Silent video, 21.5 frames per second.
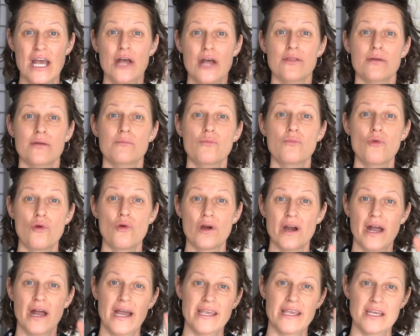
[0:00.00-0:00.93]
The more
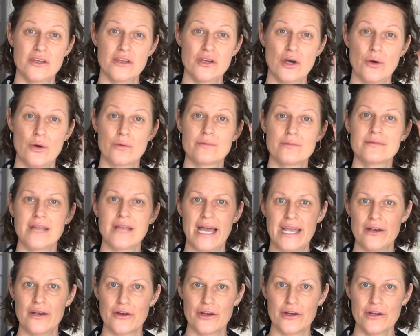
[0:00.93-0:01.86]
I can go
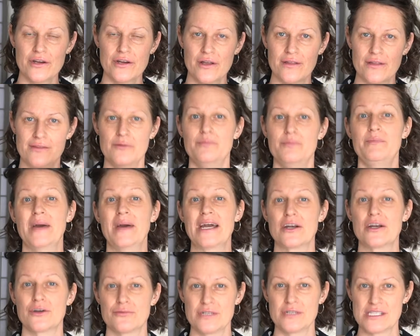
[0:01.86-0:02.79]
lighter, the
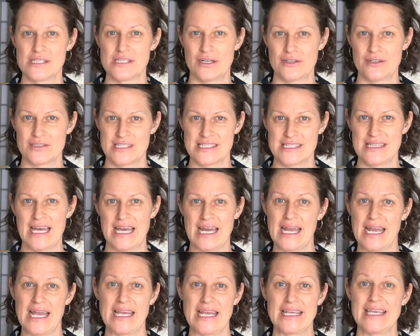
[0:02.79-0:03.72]
better results that
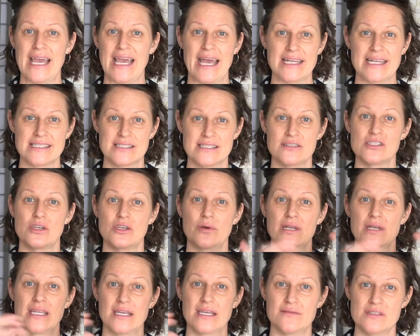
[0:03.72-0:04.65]
I get. So
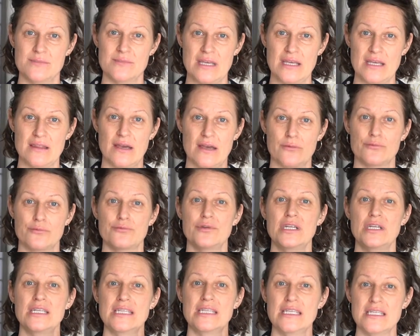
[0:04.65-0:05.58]
it gives me that
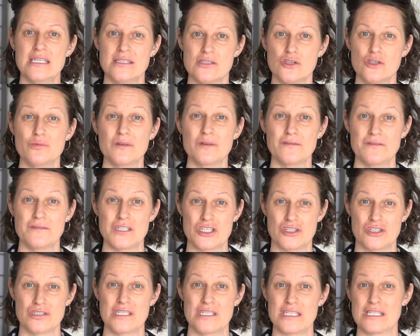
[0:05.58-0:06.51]
really
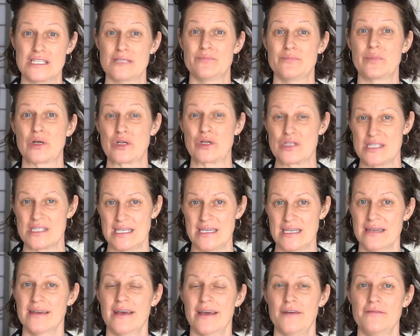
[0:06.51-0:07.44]
superficial
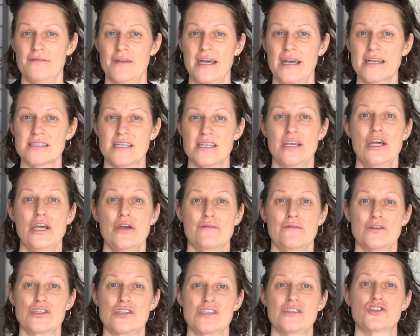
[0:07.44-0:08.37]
dispersing effect
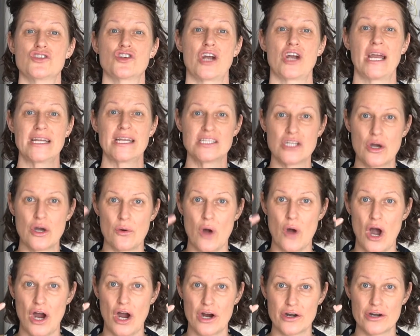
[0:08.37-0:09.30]
versus trying to go
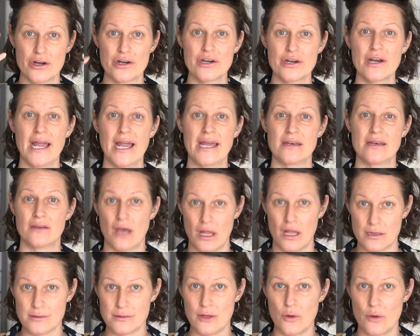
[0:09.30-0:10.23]
harder and a
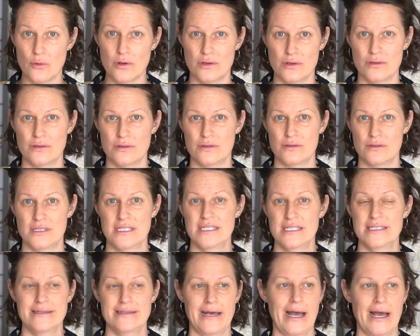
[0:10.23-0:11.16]
local
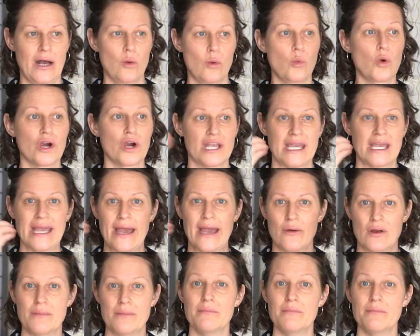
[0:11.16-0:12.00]
working out and